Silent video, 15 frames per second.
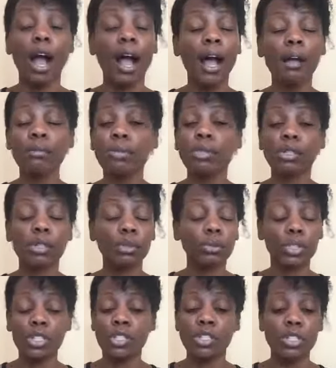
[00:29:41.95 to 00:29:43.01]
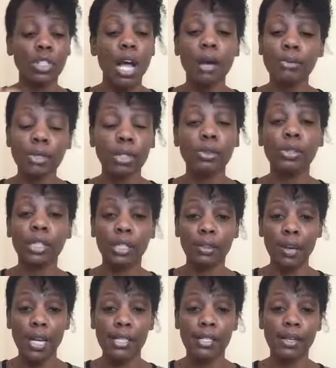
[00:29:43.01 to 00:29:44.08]
absolute just absolutely
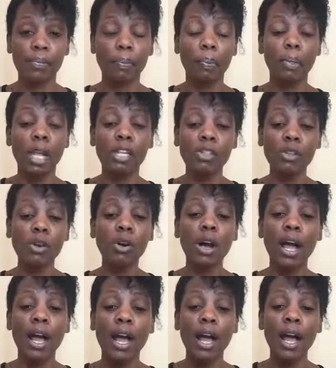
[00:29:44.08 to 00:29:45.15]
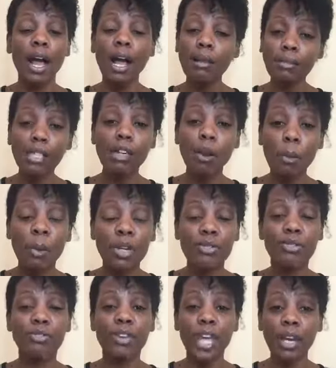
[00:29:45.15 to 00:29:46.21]
crazy so absalom
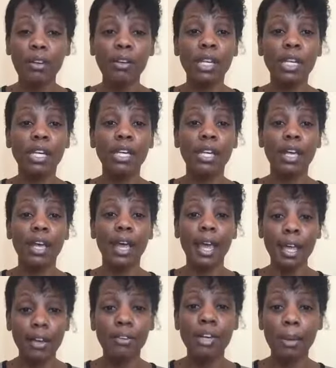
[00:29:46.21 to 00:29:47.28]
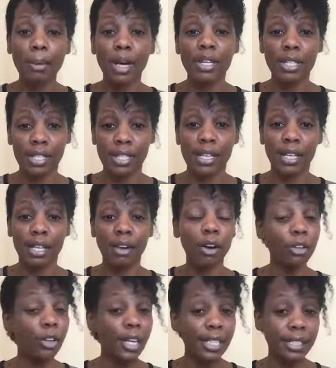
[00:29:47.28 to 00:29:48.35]
was very angry about this thing
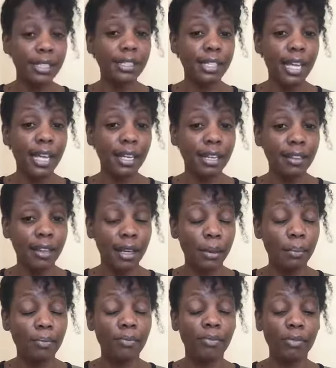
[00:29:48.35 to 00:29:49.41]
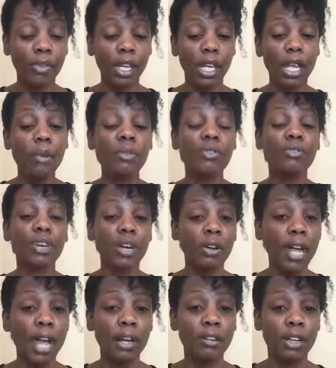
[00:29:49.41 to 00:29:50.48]
although he didn't say anything he was
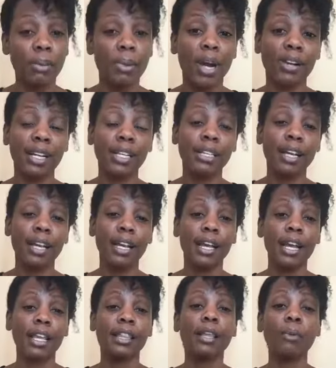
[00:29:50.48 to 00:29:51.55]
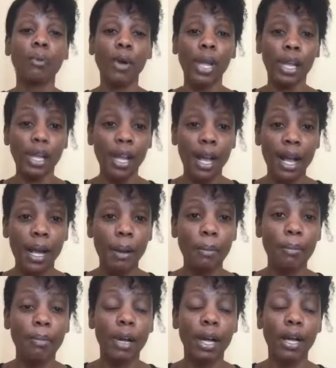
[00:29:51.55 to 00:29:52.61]
very angry about it the way
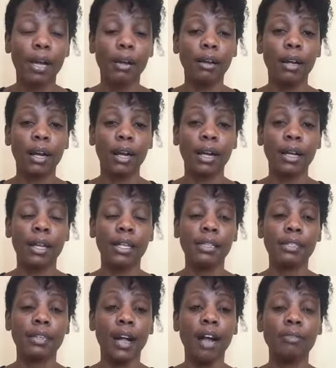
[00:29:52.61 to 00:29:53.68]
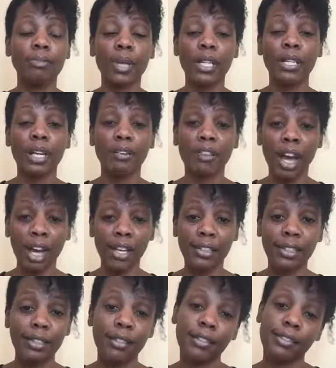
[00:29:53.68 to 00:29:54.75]
um, uh, uh his half-brother
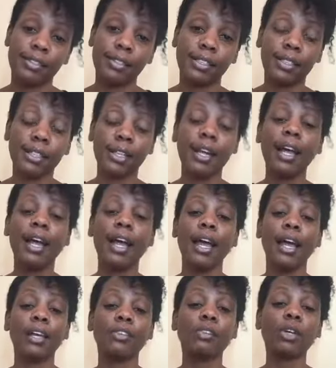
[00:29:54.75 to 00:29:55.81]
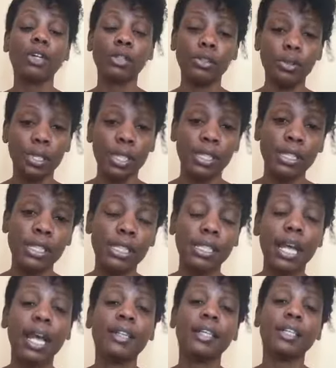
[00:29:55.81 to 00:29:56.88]
violated his sister so he took his
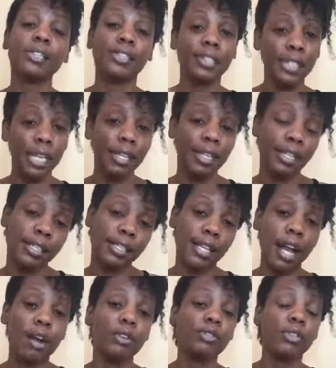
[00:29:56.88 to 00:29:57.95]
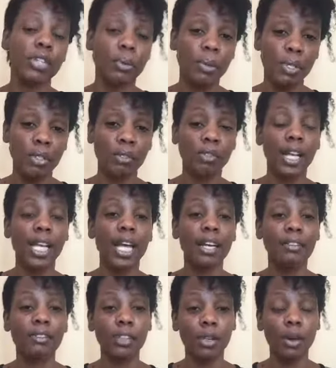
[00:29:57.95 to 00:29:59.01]
sister and then she stayed in his house for the rest of her
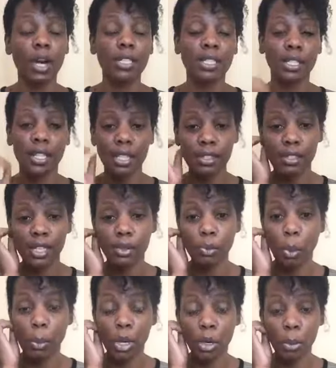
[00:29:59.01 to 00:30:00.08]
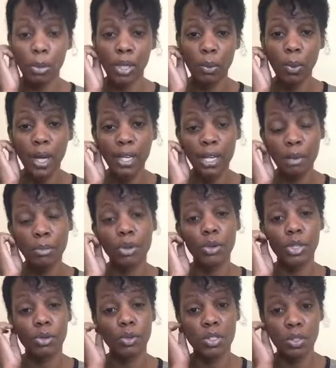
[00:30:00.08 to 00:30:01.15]
life you know as a desolate woman nobody wanted her
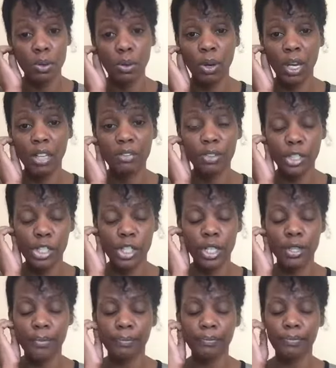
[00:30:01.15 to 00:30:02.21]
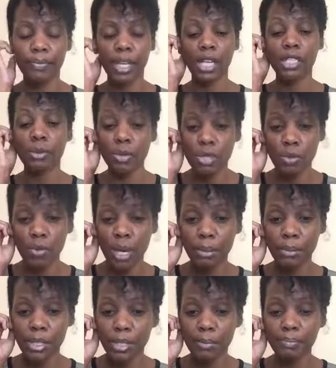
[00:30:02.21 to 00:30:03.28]
because she was no longer a virgin and she was
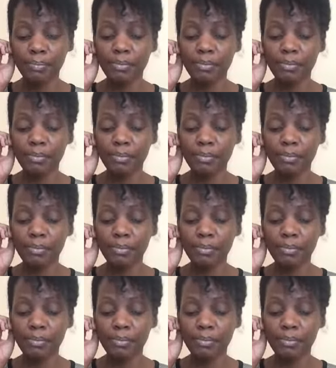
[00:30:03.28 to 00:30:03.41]
raped